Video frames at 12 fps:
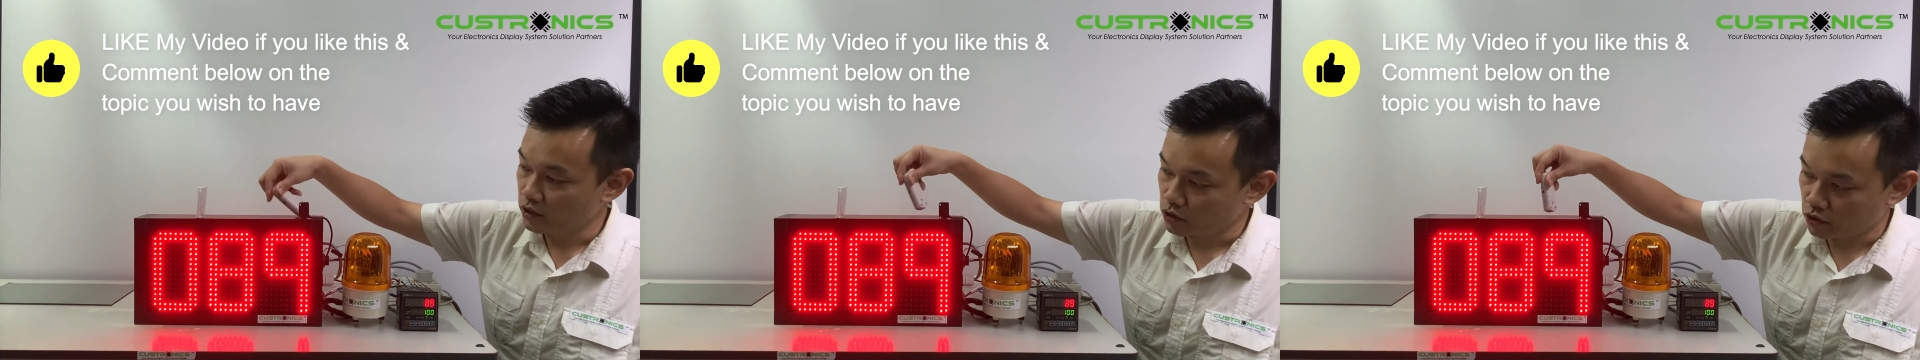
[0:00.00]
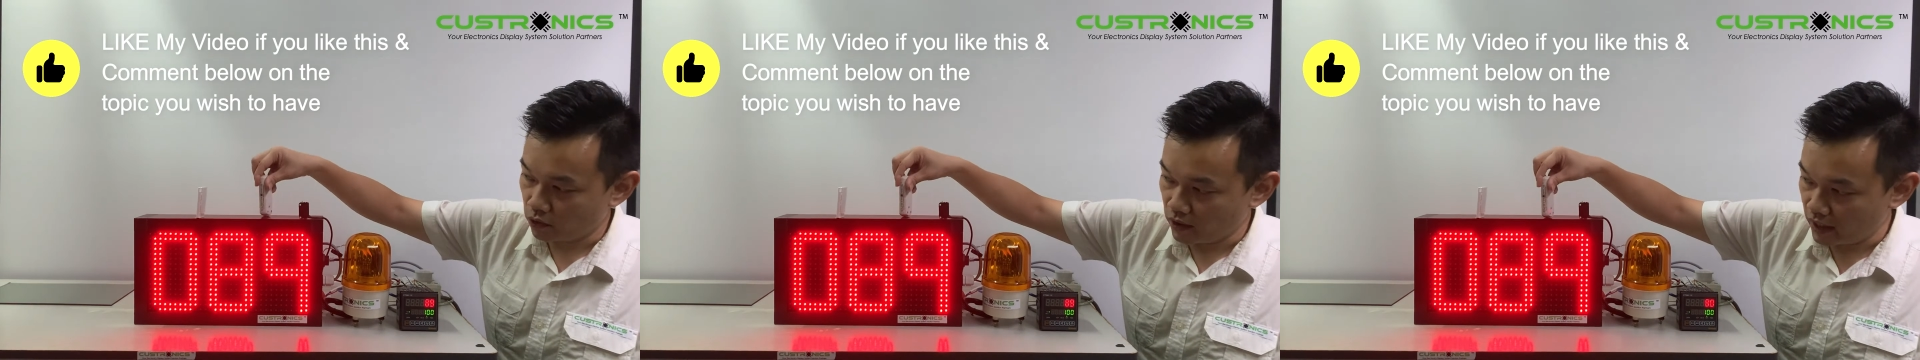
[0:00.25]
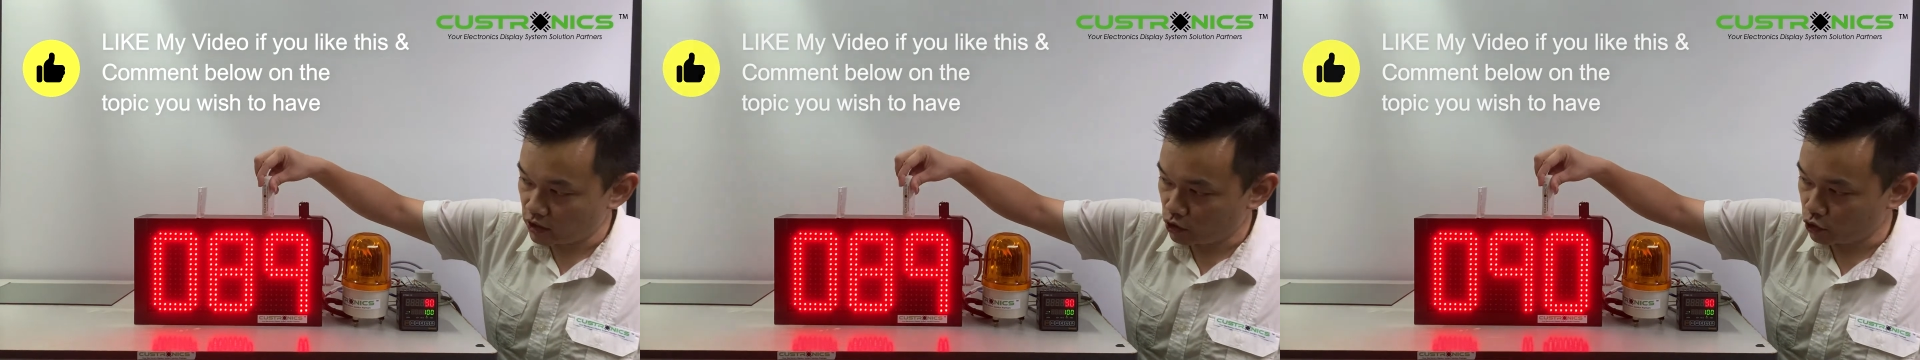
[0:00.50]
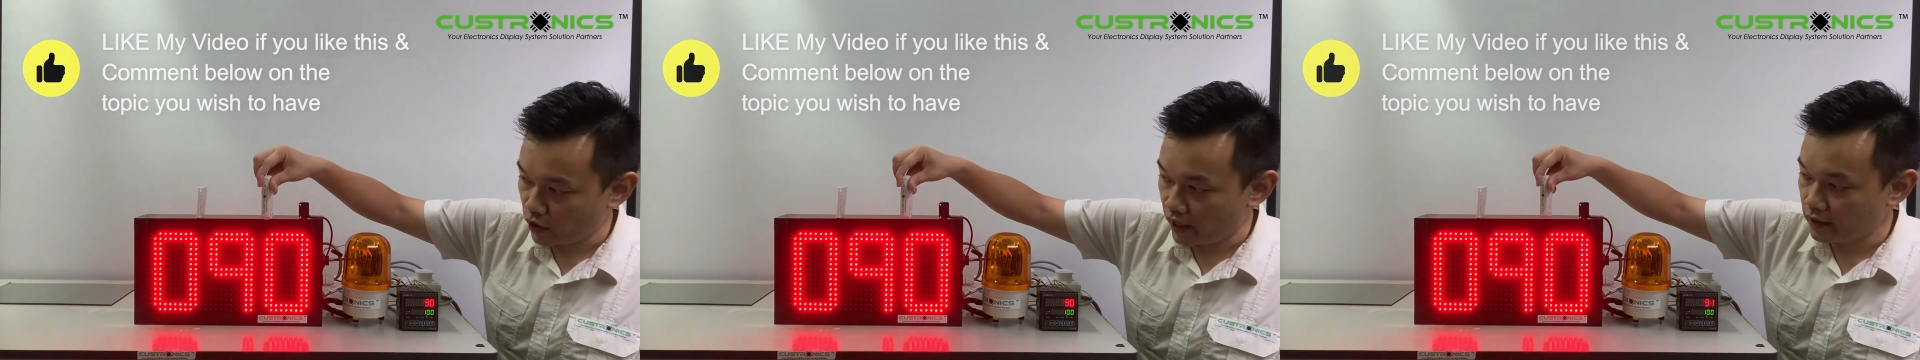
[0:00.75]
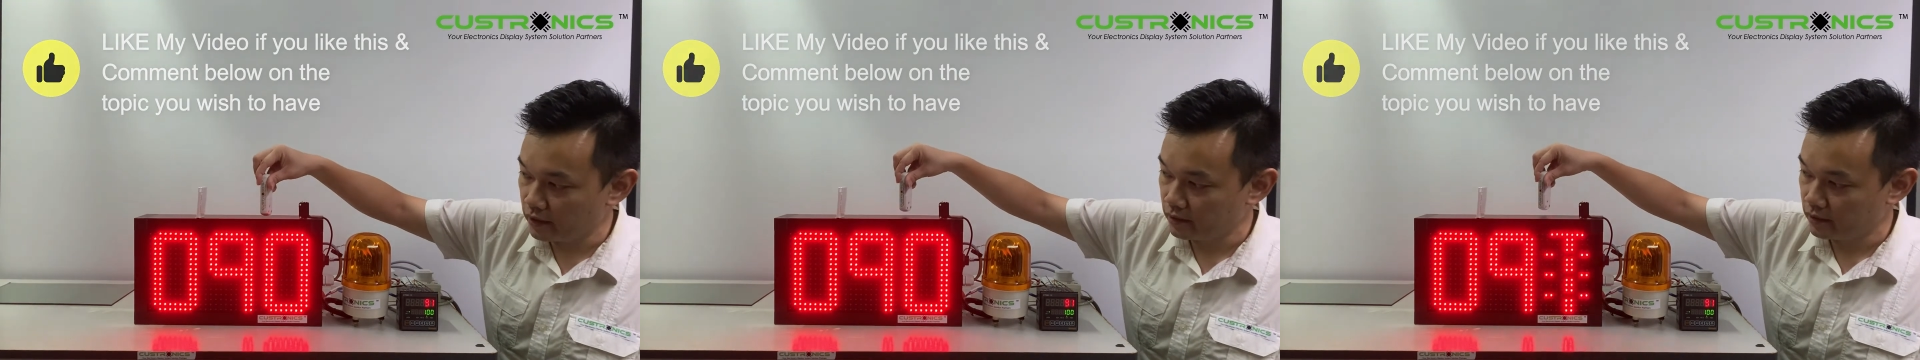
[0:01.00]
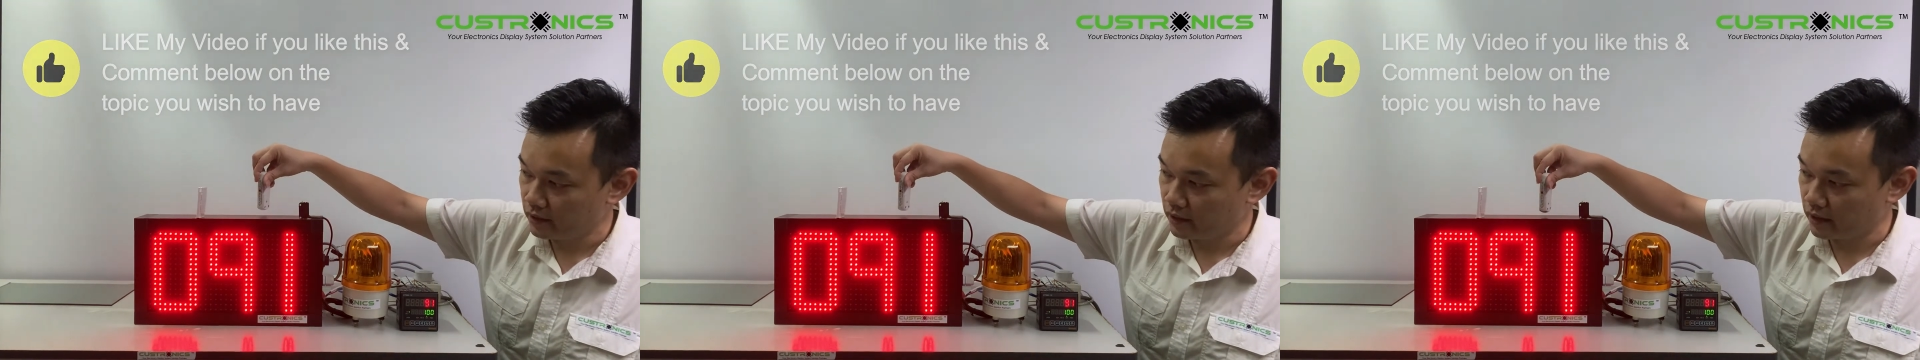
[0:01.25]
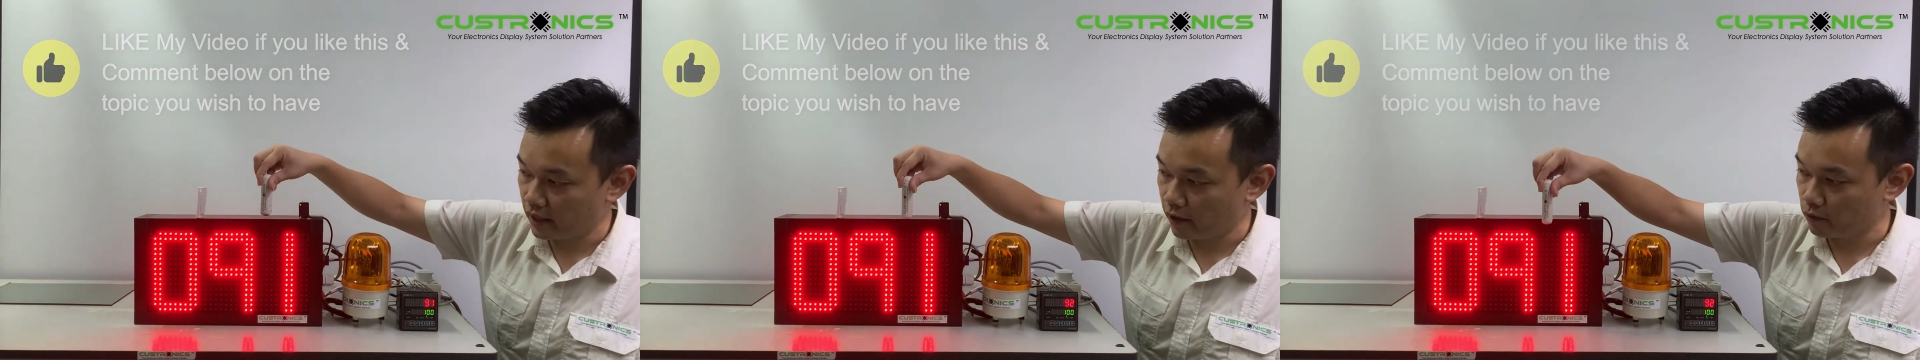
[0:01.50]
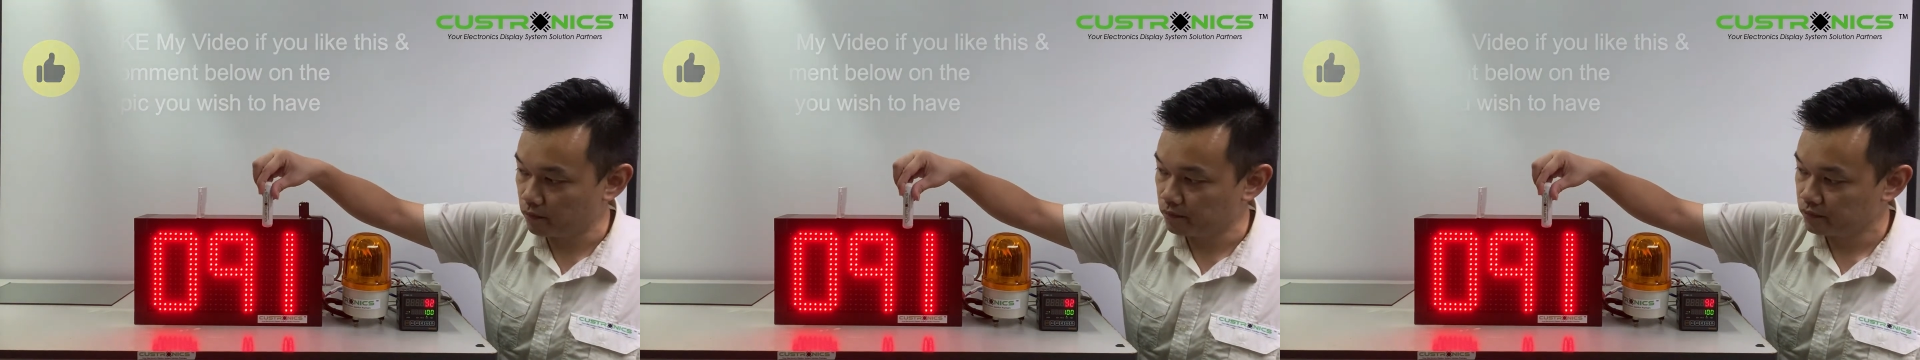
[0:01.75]
So let's try it
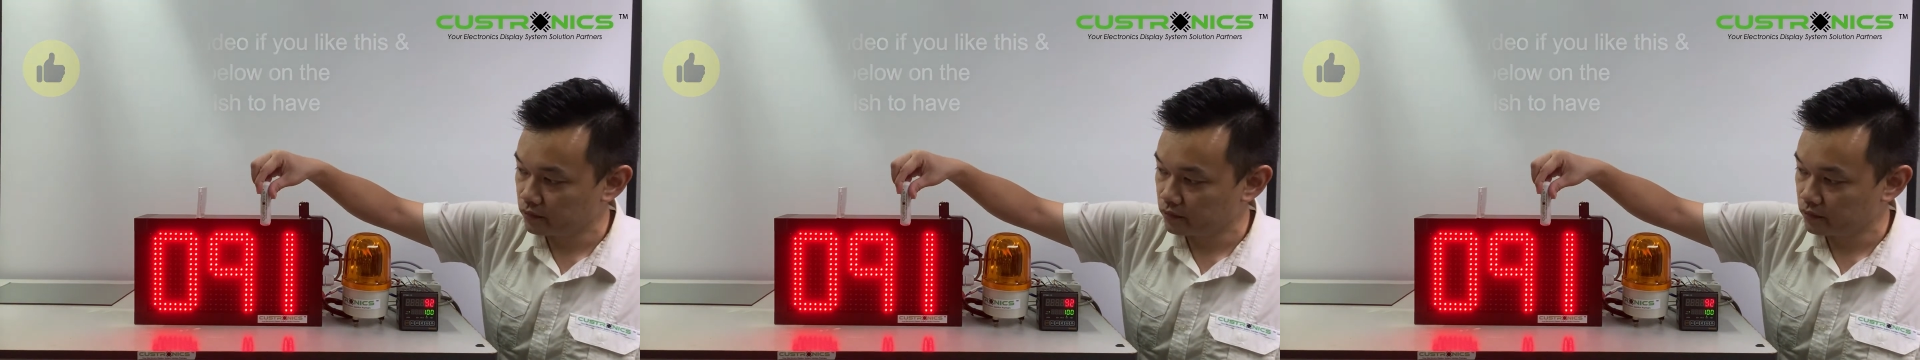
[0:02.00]
out.